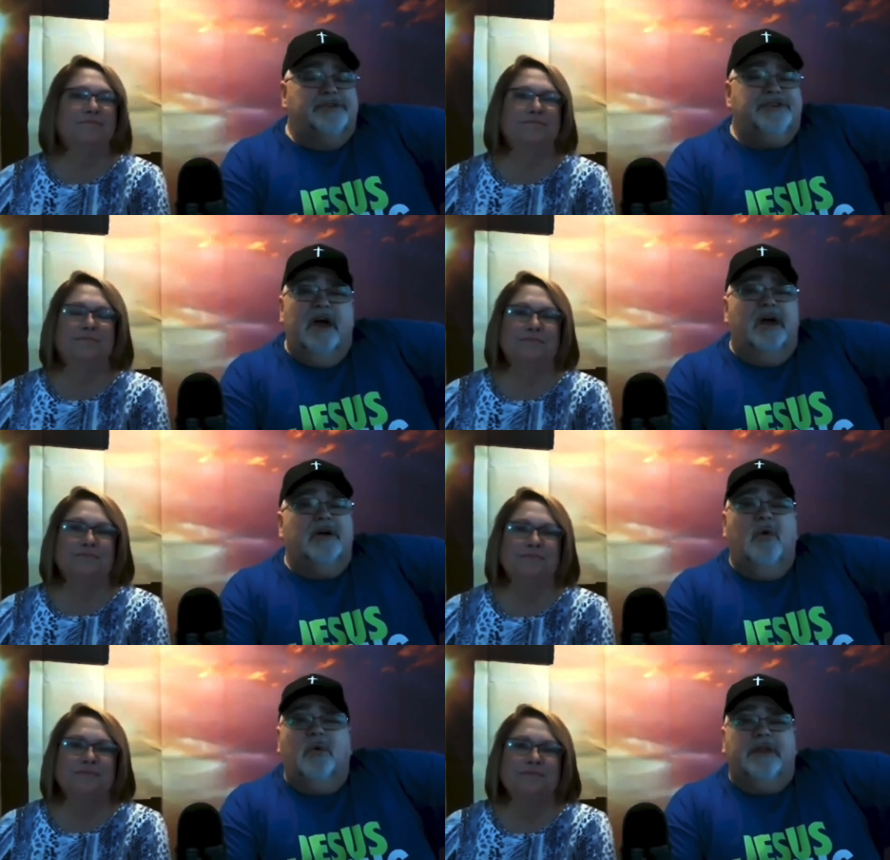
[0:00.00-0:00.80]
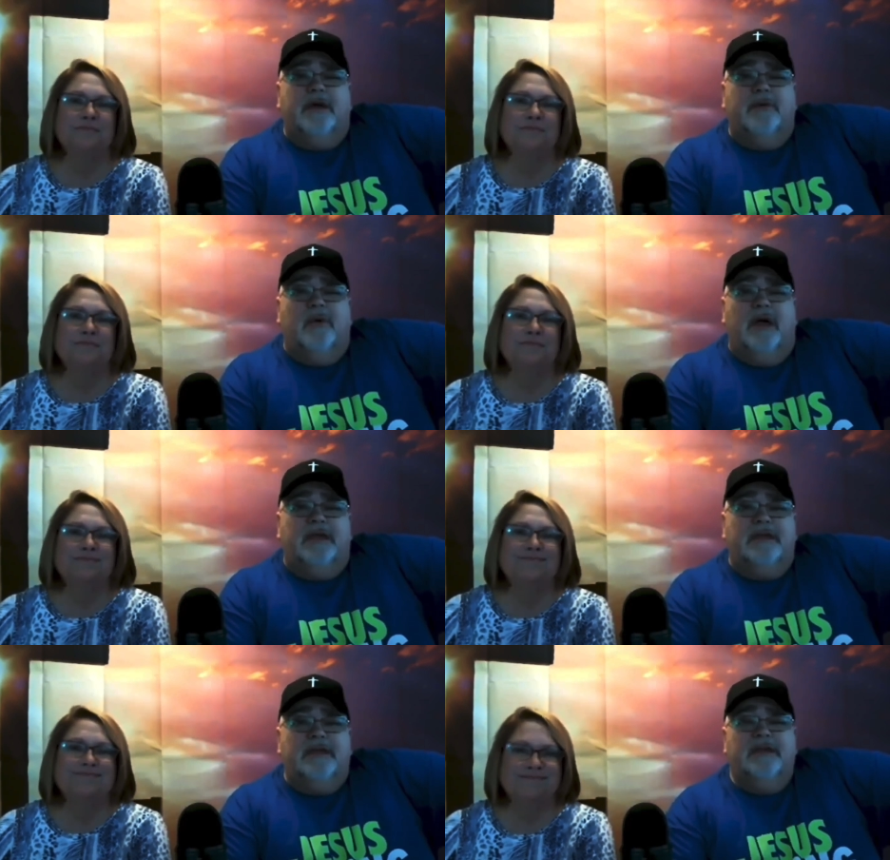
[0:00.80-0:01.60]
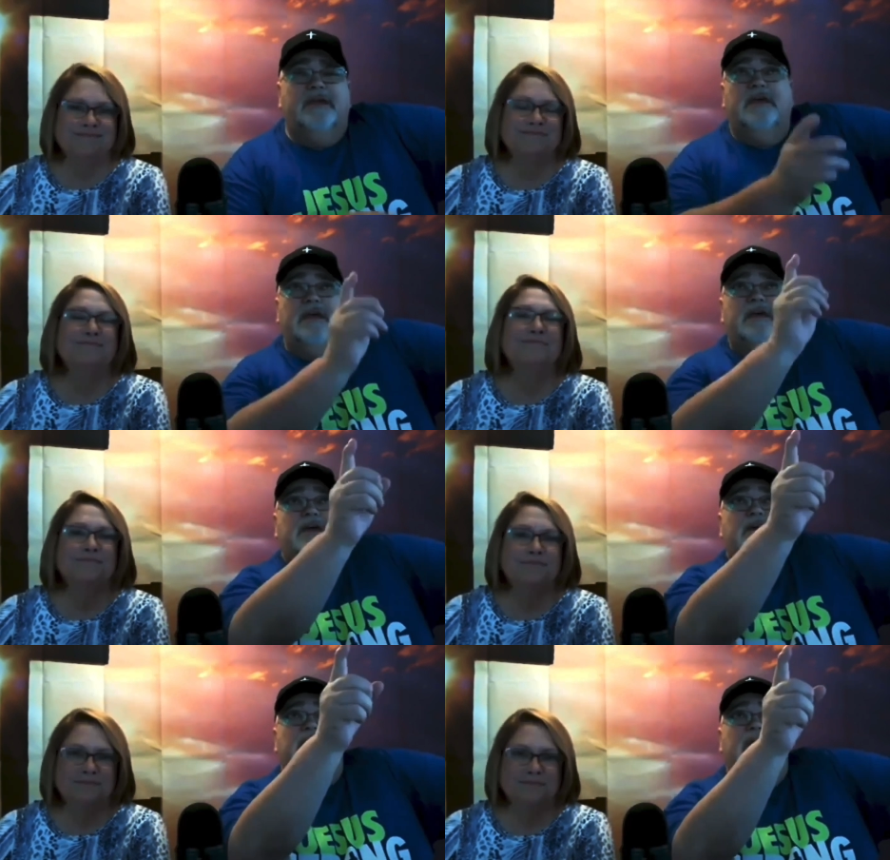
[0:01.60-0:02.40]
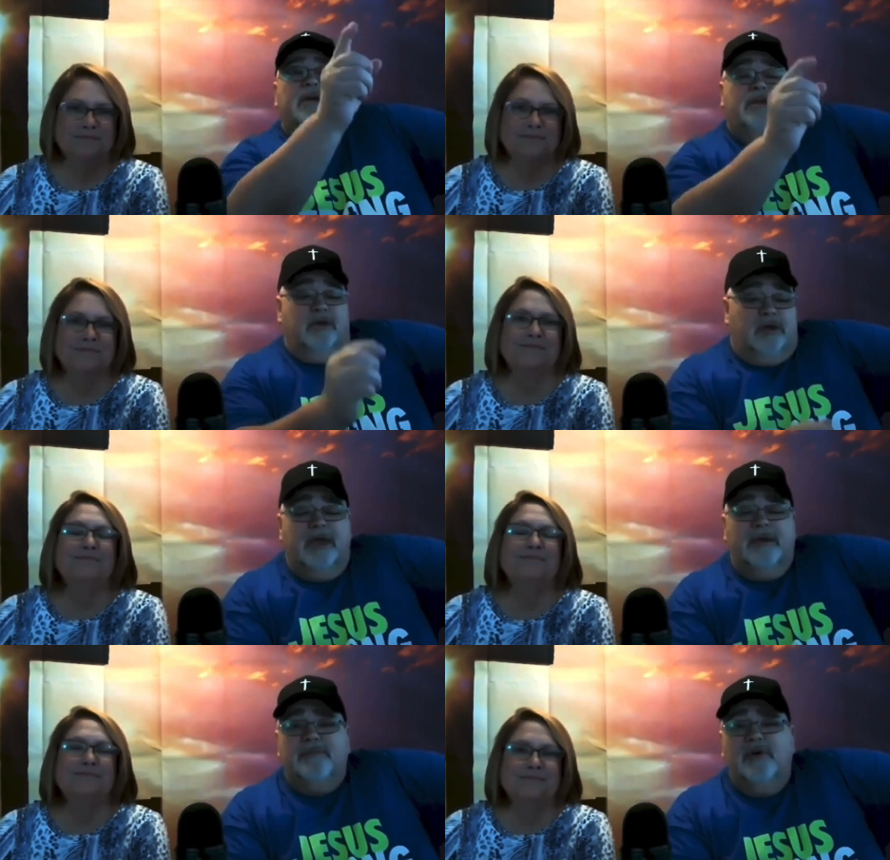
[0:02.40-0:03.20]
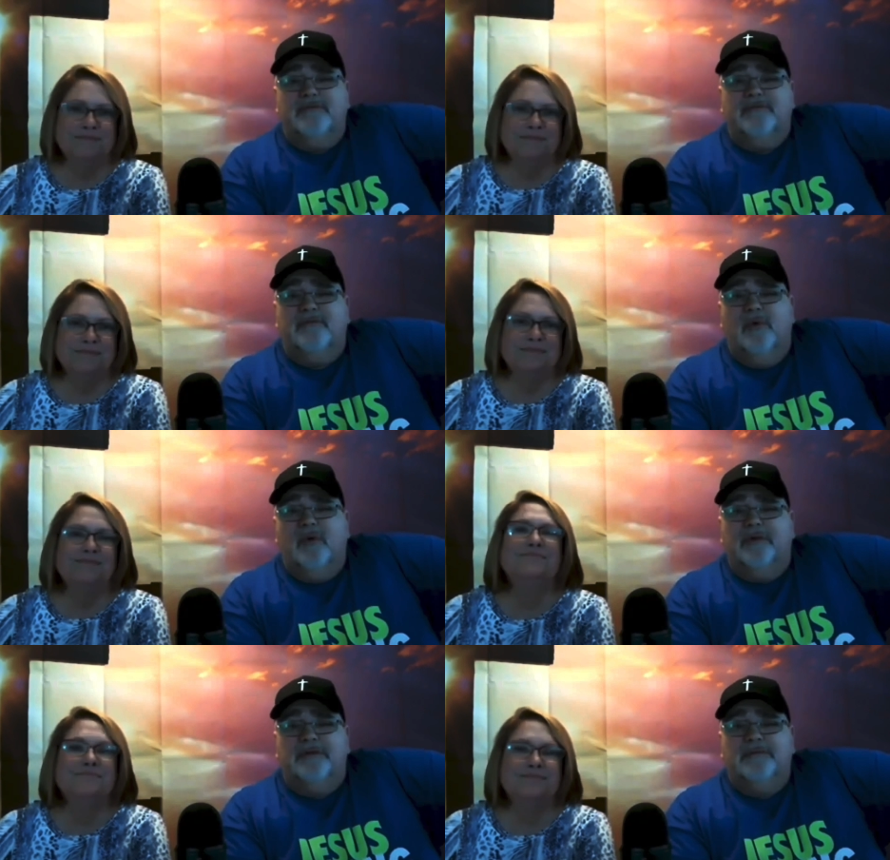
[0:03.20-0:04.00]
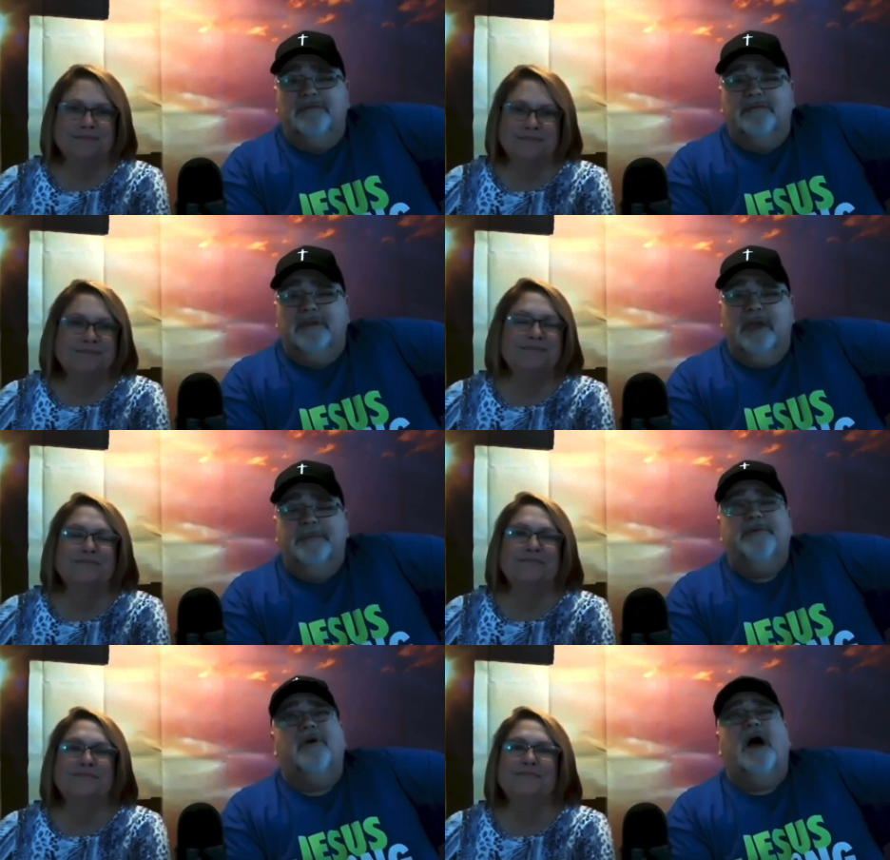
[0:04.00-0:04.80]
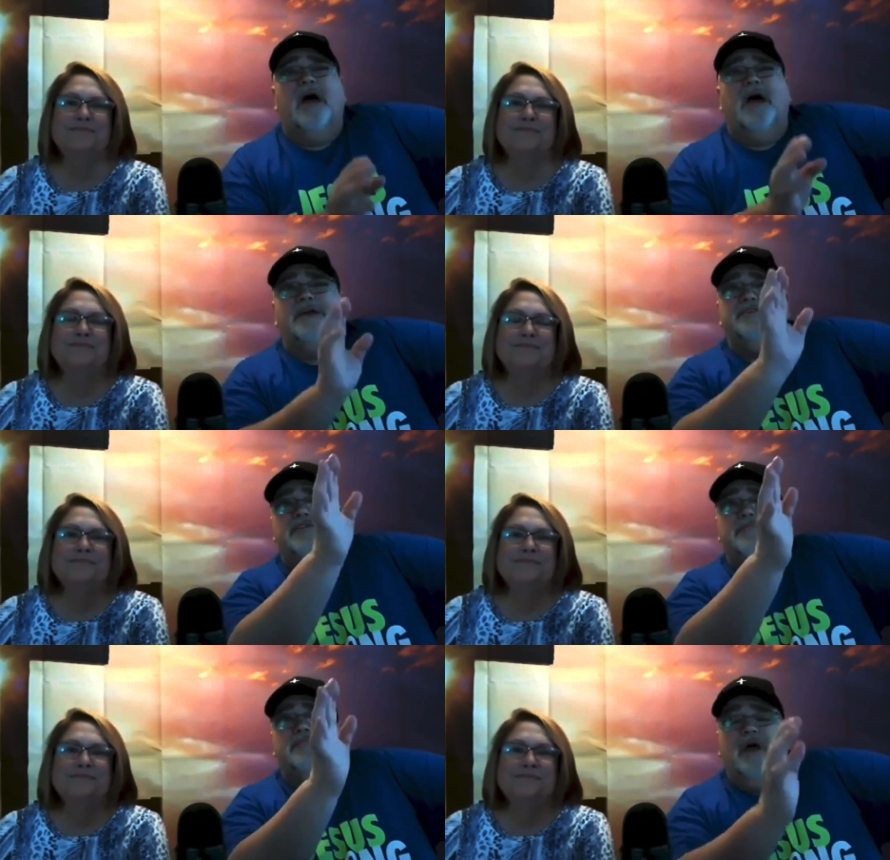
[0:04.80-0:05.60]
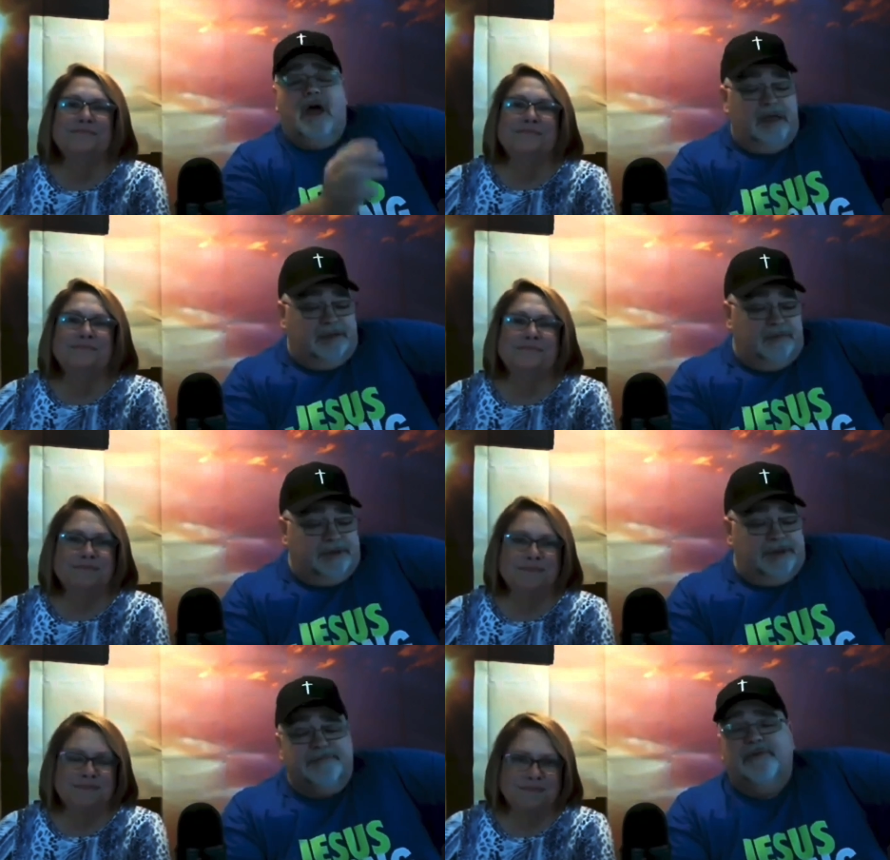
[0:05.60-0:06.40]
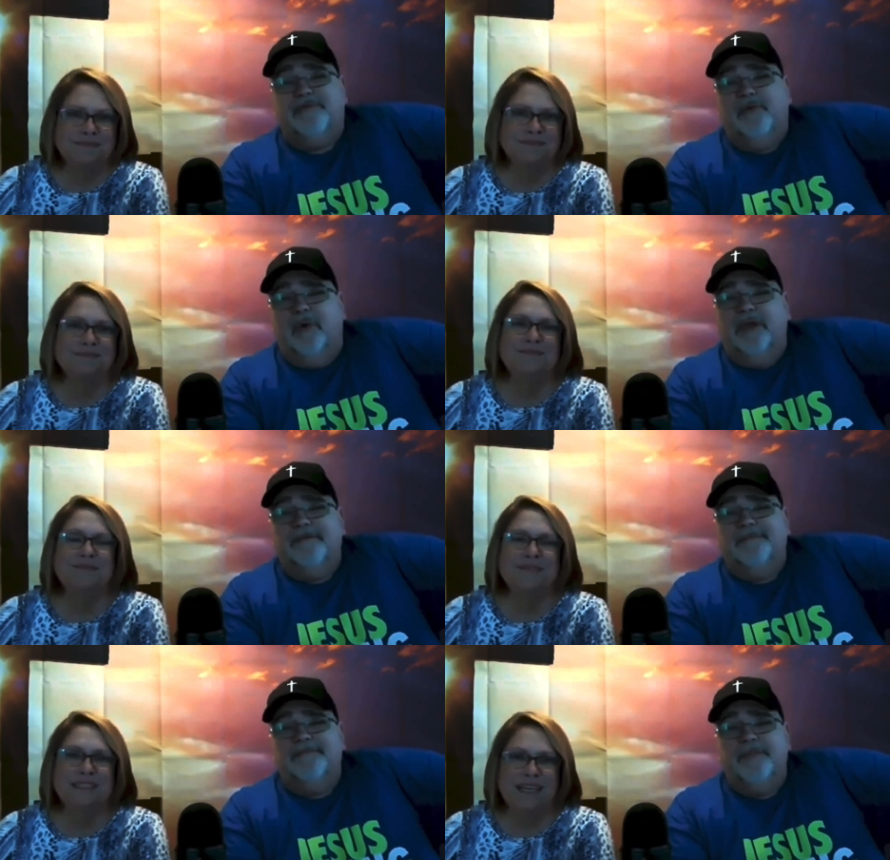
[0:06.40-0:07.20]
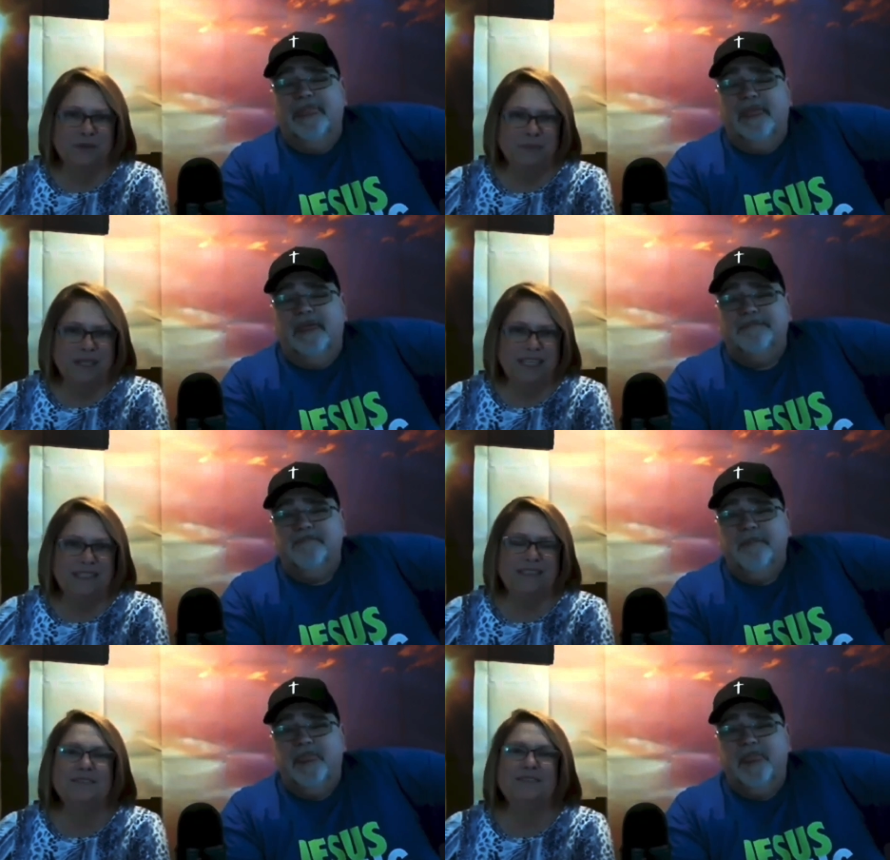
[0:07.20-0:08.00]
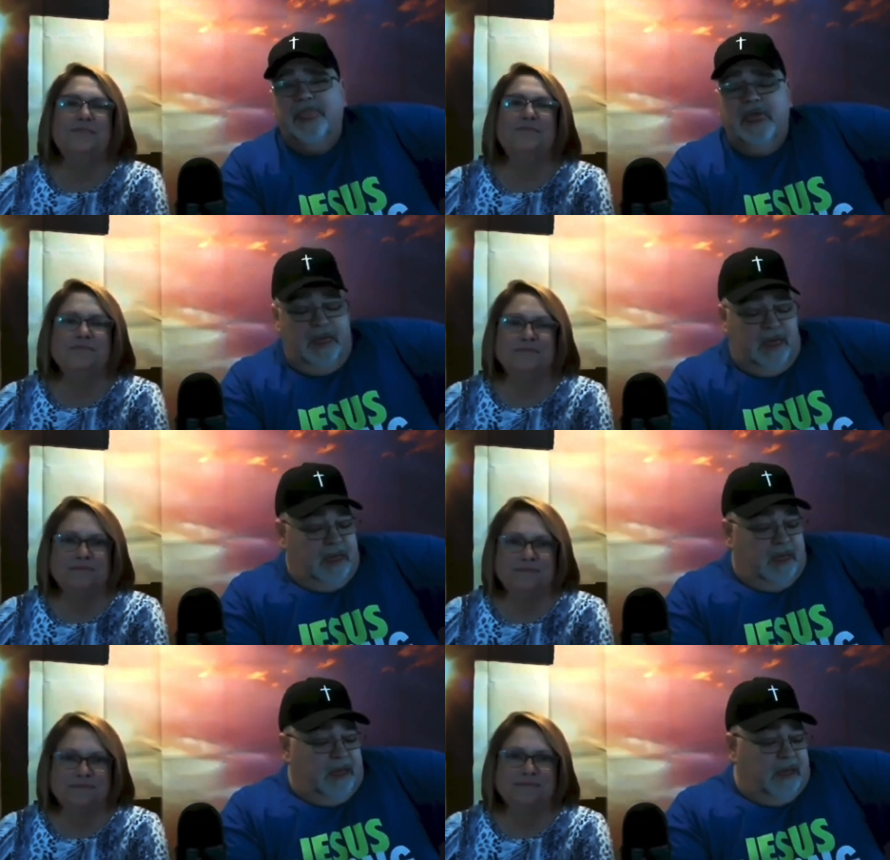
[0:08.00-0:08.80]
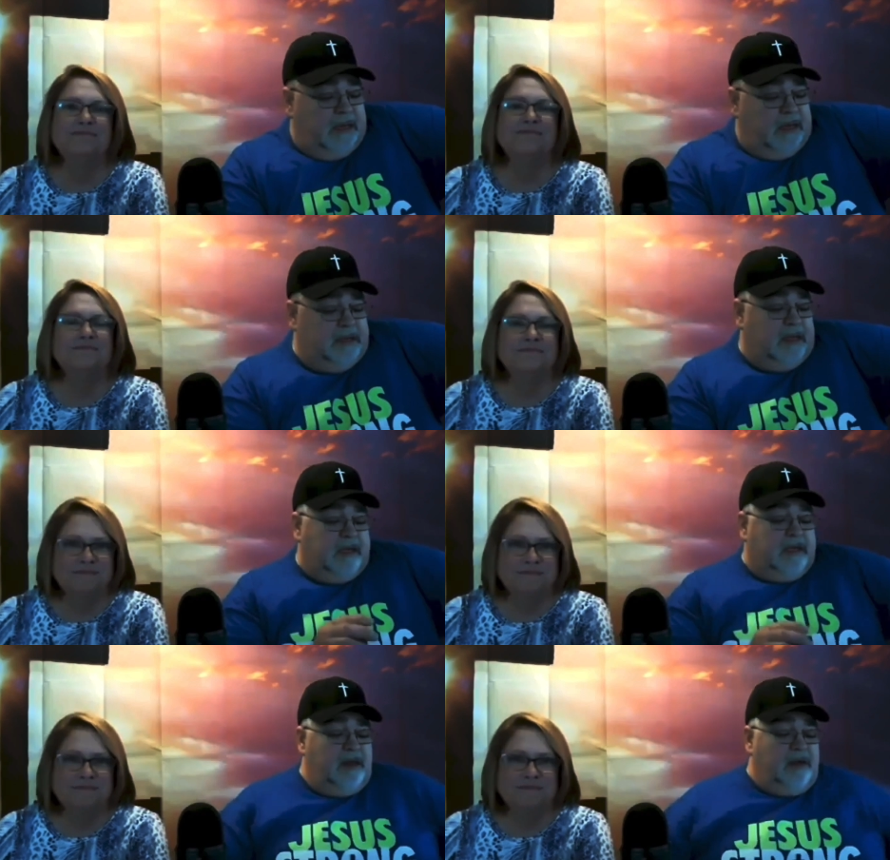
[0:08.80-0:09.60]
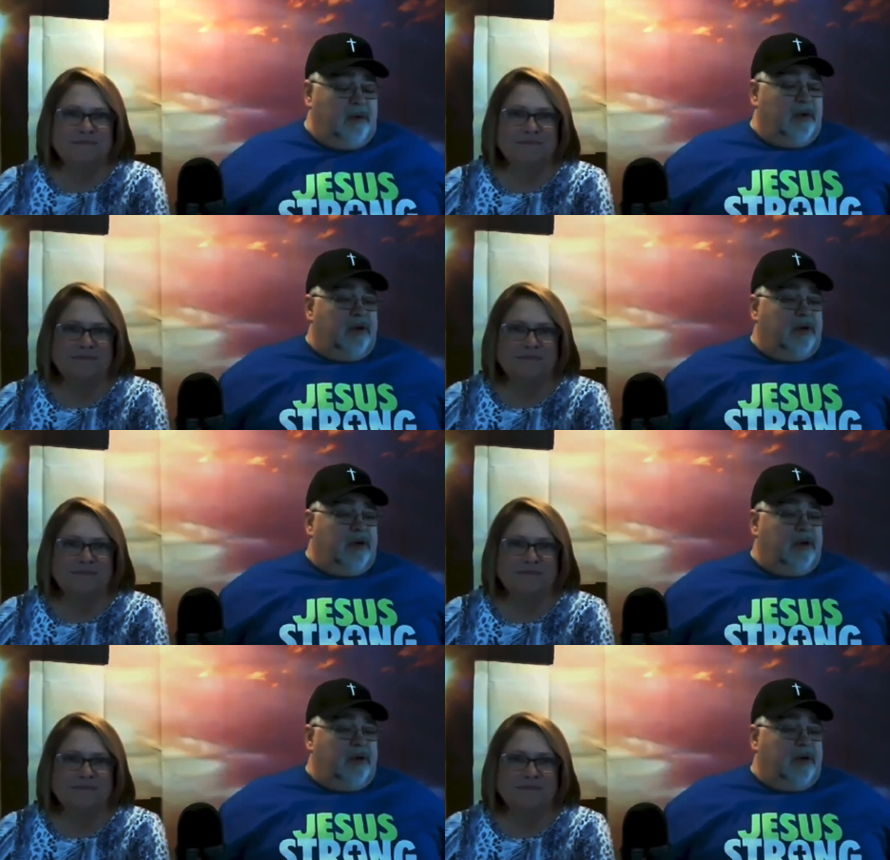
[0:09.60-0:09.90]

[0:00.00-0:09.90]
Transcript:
Speaker 1: you're not going that way. You keep moving forward. Keep your eyes on the prize, which is before you. Amen. Thank you, Lord.